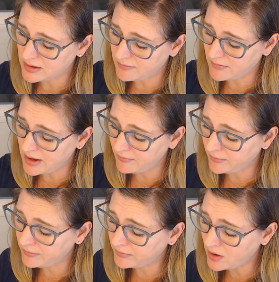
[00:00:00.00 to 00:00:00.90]

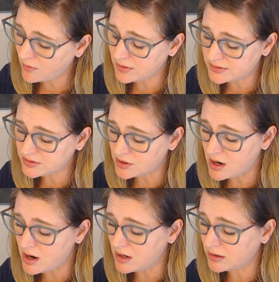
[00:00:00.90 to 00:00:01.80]
I'm going
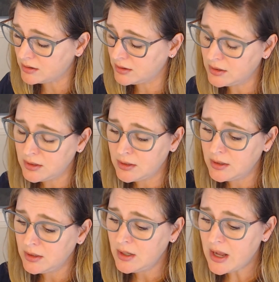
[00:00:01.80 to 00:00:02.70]
strong.
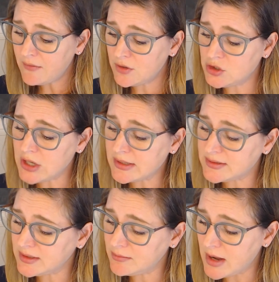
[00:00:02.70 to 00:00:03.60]
I've
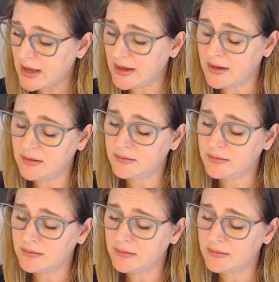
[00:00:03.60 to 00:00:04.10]
rejected my